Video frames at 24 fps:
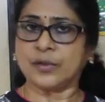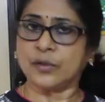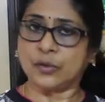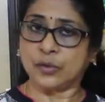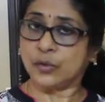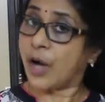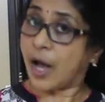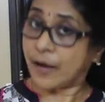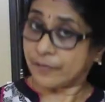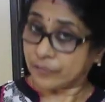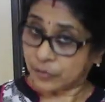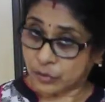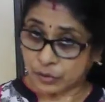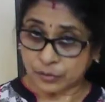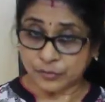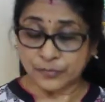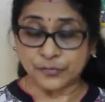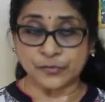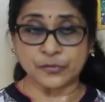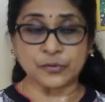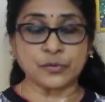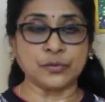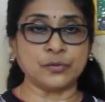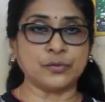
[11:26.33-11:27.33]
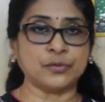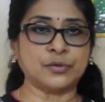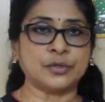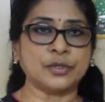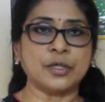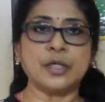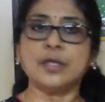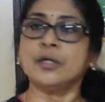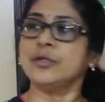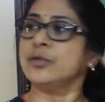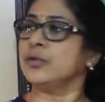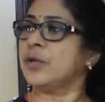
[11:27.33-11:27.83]
You have good food,
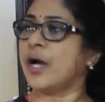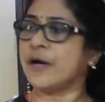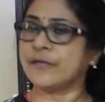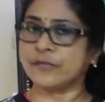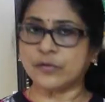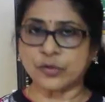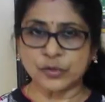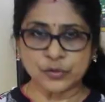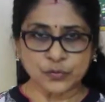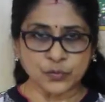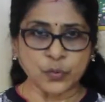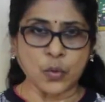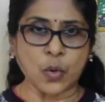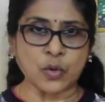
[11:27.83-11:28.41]
you have good